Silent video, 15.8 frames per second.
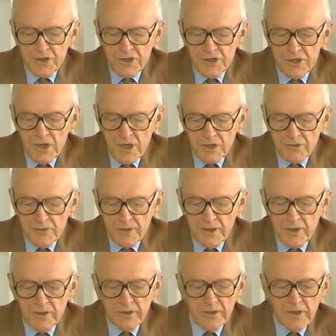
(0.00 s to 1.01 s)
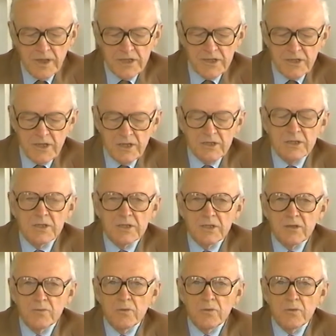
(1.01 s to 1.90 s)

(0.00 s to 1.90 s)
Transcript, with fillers: is not critical in that sense.